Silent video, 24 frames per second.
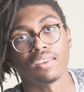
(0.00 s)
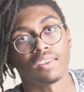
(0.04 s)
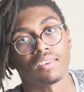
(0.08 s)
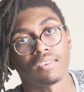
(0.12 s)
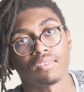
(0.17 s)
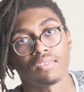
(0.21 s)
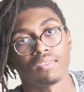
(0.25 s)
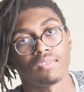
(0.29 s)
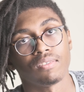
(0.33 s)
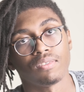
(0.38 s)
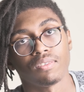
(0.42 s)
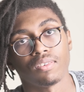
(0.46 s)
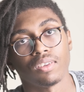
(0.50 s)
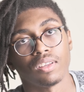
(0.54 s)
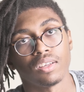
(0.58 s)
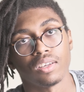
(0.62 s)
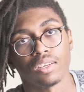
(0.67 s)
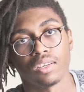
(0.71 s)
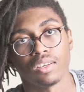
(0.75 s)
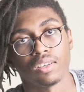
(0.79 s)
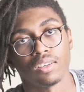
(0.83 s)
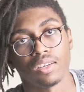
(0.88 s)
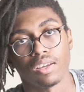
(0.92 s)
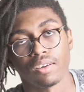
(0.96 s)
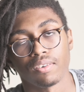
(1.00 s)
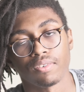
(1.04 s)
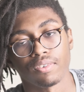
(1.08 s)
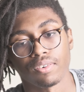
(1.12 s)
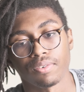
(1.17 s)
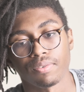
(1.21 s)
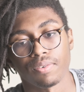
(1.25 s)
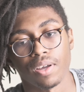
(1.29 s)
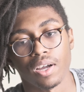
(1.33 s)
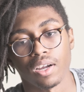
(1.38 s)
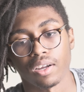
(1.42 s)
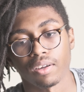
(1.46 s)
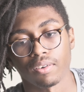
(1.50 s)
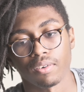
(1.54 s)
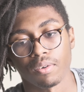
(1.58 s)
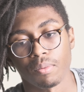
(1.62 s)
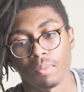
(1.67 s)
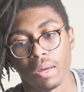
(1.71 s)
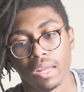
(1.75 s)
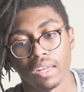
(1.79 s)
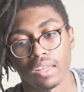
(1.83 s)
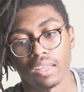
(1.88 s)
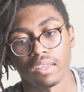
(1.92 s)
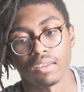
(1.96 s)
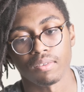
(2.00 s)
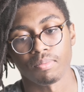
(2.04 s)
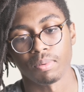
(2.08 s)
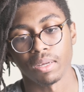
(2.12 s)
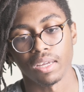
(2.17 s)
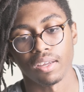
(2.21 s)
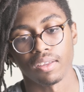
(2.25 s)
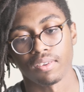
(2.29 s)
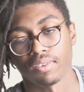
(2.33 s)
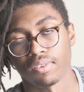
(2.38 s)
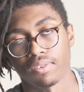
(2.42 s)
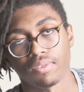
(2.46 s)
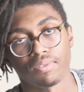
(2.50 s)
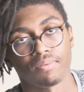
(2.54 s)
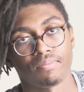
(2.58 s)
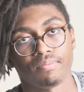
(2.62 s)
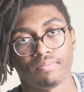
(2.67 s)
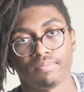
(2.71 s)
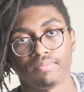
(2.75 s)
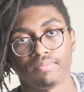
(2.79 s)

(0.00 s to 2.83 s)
doesn't really give a fuck about this, because